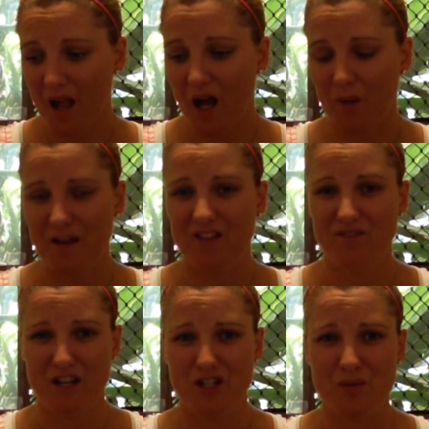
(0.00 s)
and
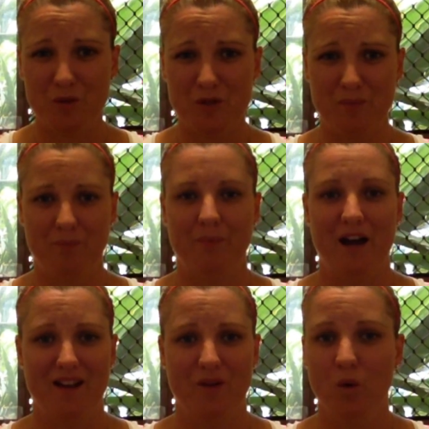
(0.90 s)
vegetables,
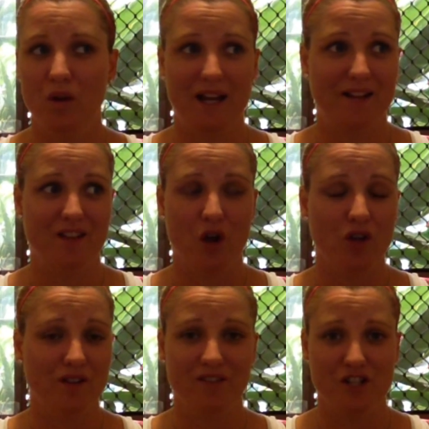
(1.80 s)
but the
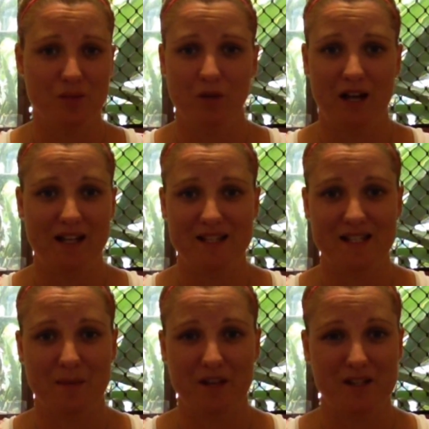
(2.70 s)
only vegetable I can
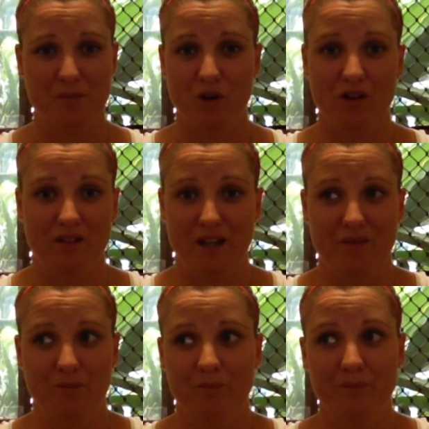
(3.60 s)
stomach is broccoli
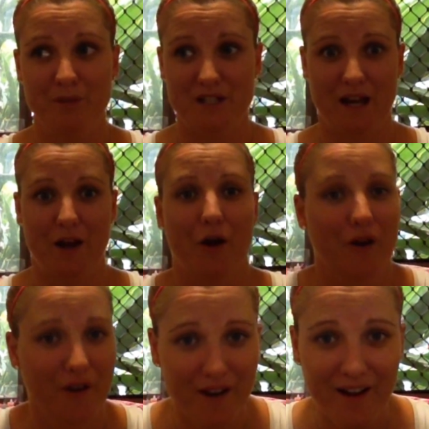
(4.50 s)
and potato.
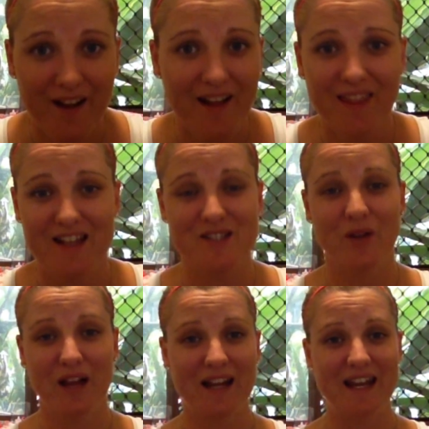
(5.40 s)
That's all
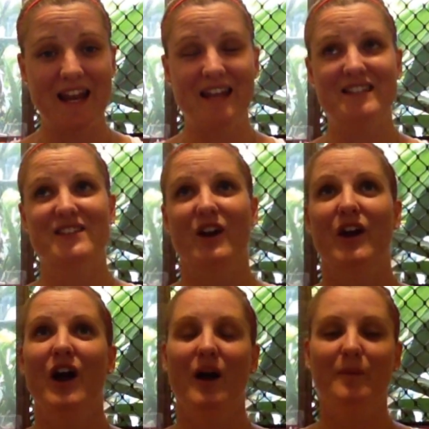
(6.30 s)
I can eat, so
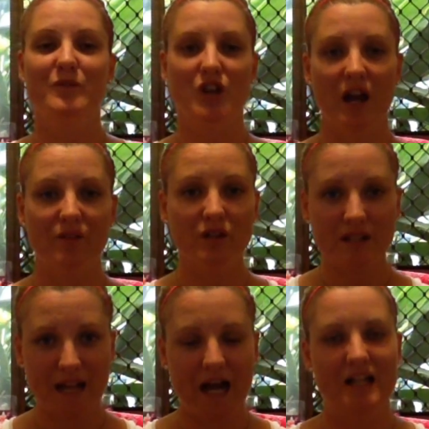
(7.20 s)
I'm trying
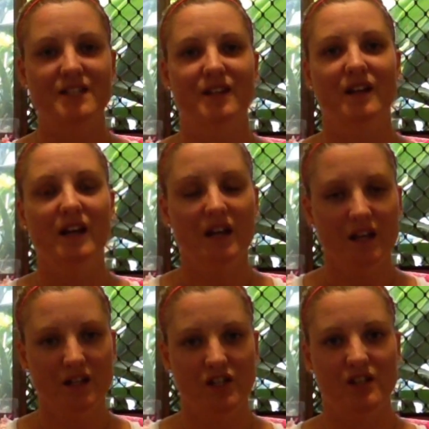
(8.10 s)
really hard to
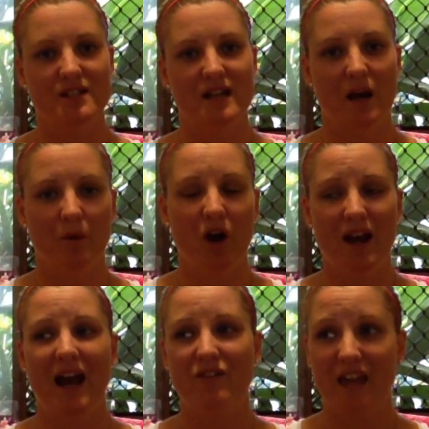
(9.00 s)
just, I
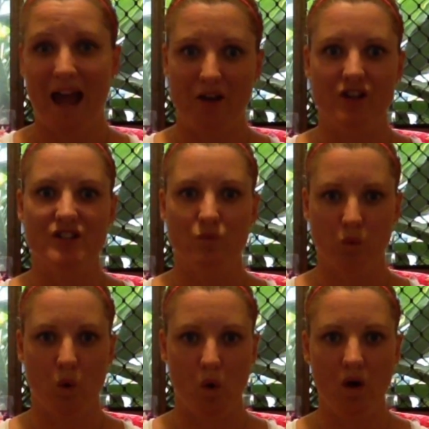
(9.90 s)
have carrots
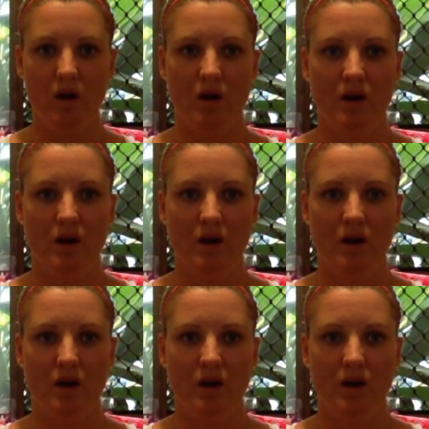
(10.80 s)
raw,